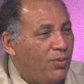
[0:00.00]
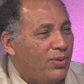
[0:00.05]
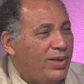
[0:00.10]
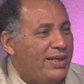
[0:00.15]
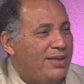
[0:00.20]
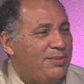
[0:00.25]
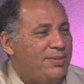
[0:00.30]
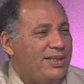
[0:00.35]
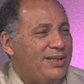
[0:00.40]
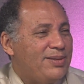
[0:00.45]
wait
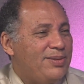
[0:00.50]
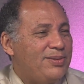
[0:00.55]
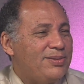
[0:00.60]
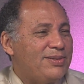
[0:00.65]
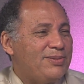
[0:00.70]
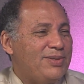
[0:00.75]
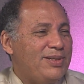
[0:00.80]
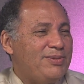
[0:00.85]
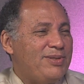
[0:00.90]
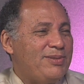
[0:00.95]
a minute. Hold
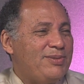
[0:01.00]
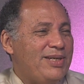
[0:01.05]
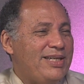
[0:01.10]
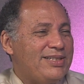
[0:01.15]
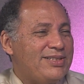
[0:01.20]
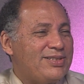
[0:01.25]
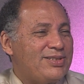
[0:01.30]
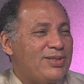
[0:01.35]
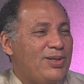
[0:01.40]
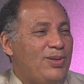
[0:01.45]
on.
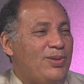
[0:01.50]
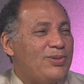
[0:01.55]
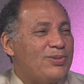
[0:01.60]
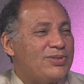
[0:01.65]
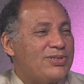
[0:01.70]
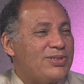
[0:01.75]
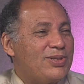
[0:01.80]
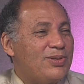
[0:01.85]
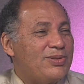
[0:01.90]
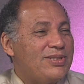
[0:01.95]
Wait. So
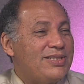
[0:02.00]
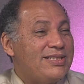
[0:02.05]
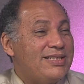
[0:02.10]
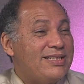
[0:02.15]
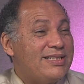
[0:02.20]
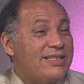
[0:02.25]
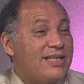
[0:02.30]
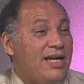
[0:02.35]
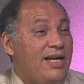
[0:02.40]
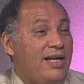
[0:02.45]
this
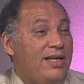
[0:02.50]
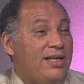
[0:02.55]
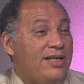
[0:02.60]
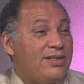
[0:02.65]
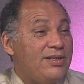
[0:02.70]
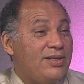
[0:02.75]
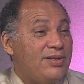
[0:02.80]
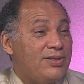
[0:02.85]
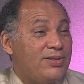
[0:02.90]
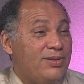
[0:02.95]
is
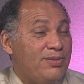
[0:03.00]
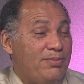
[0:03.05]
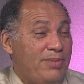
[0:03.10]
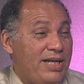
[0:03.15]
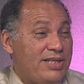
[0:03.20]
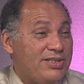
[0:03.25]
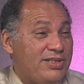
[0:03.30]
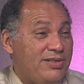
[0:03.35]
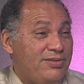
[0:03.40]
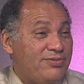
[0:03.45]
her
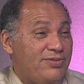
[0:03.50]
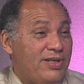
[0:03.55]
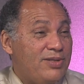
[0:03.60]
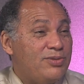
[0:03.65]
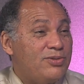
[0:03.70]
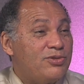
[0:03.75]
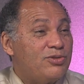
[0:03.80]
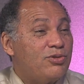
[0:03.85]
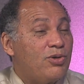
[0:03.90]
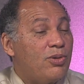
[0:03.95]
imaginary friend
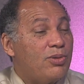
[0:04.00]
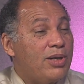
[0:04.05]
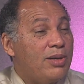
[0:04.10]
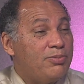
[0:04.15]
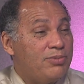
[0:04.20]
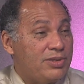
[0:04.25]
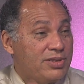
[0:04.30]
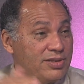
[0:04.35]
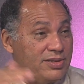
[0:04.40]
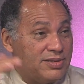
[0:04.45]
who's grown
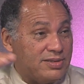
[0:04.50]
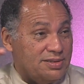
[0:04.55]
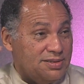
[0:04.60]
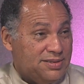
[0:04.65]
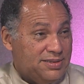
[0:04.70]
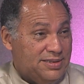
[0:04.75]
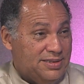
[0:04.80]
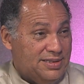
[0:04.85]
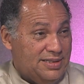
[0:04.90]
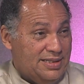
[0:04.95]
up with her.
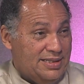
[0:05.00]
Yeah,